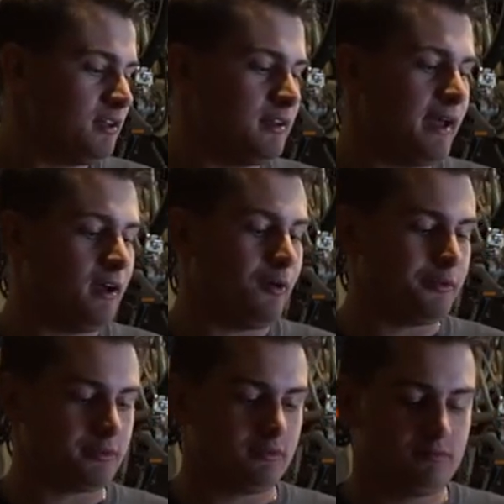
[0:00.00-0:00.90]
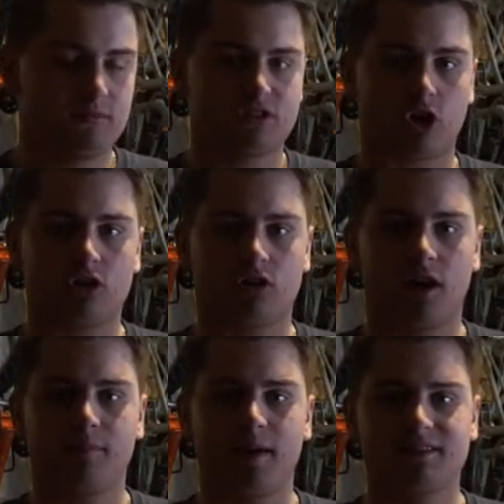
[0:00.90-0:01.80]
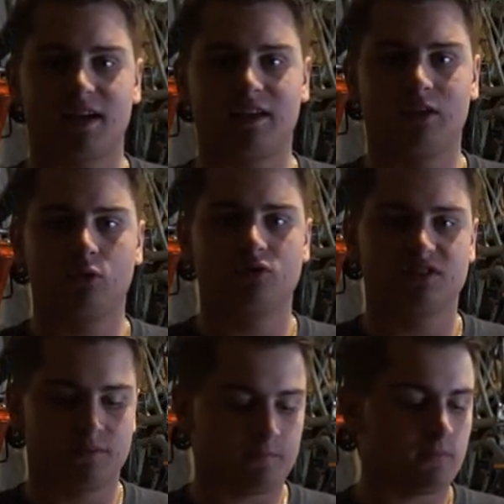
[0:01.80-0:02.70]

Now, certain crankbaits I use,